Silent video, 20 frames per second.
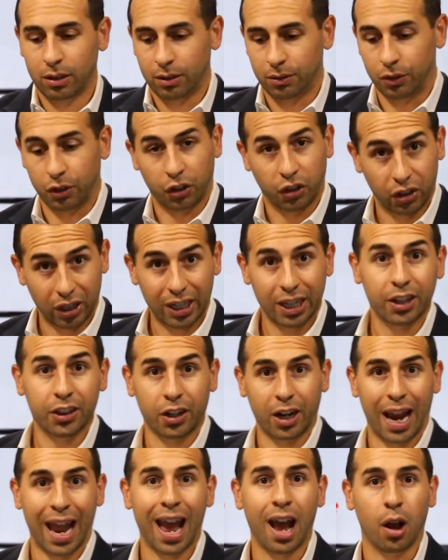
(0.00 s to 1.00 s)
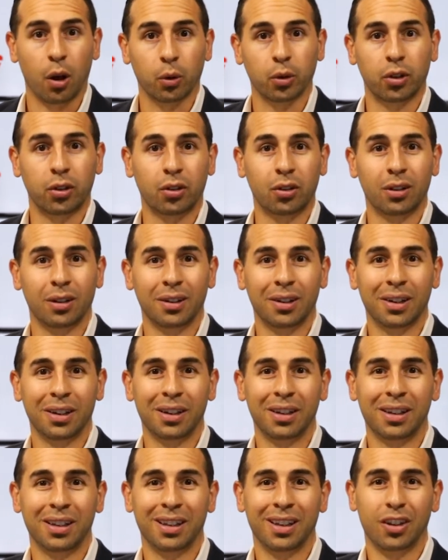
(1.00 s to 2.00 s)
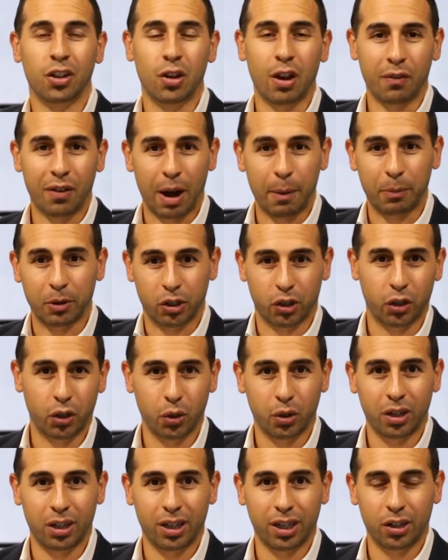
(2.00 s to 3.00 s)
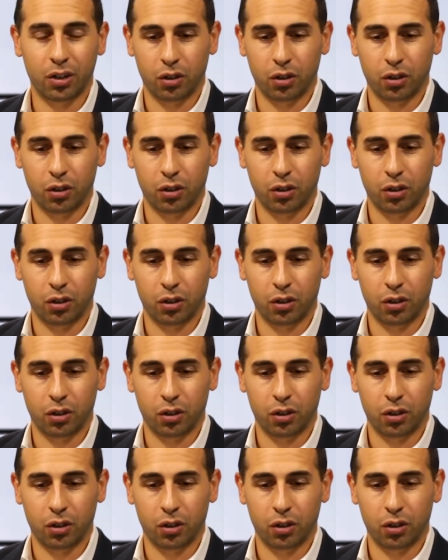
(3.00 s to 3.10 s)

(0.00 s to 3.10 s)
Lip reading: You're sitting in their house. You have an opportunity